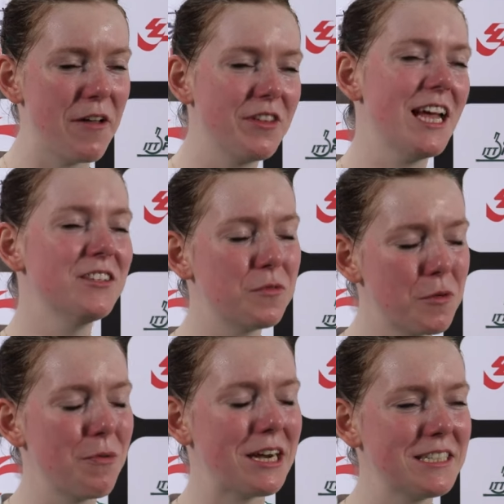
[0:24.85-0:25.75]
At the end of
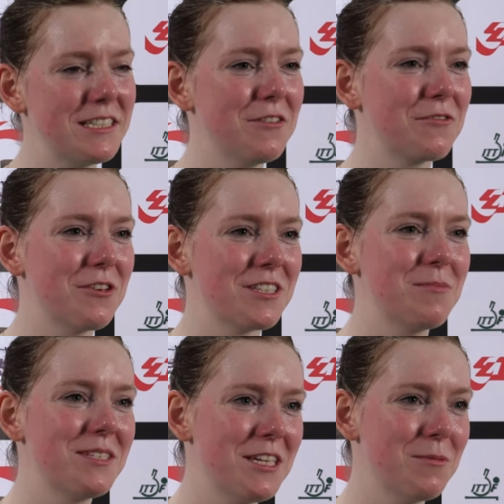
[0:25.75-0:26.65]
the pregnancy, of course,
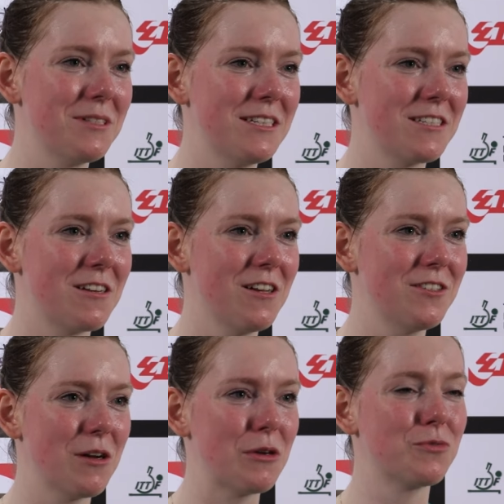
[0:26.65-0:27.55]
I missed table tennis a
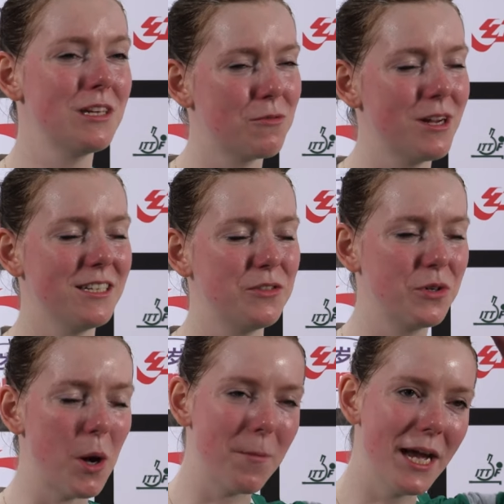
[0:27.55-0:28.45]
lot, so I was really ready
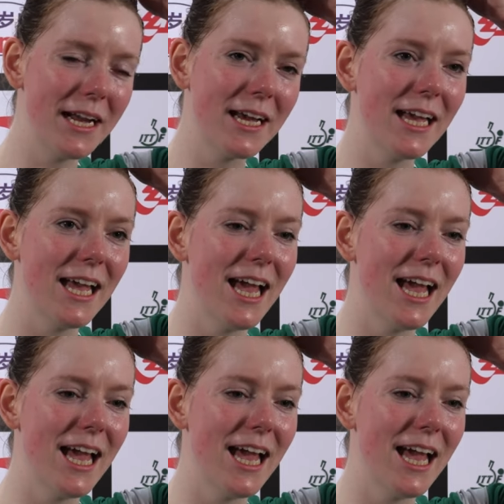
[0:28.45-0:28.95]
to come back.